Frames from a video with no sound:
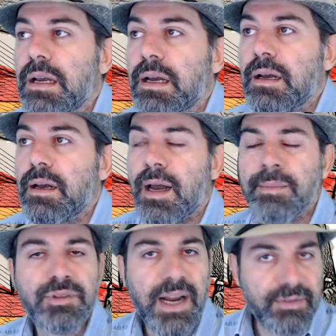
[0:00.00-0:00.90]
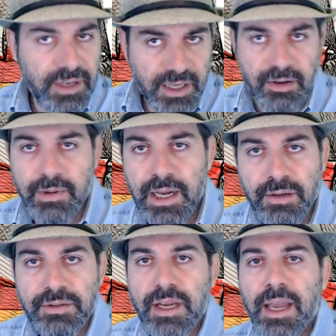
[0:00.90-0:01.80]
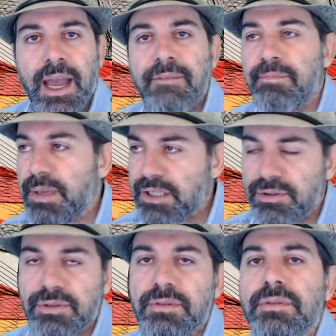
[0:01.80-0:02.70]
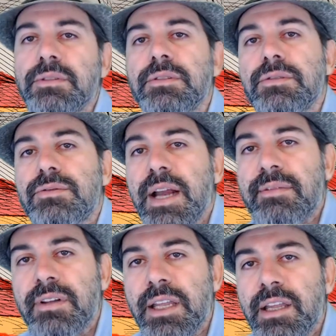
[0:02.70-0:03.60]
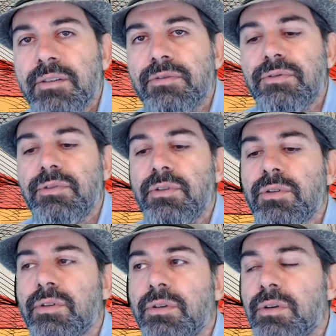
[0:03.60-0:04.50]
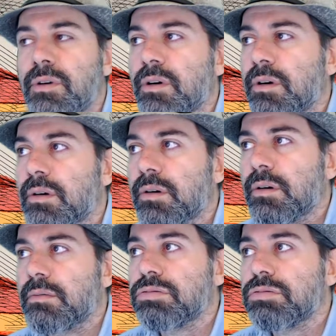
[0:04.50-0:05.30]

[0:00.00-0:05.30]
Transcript: I'm traveling around. I have been traveling for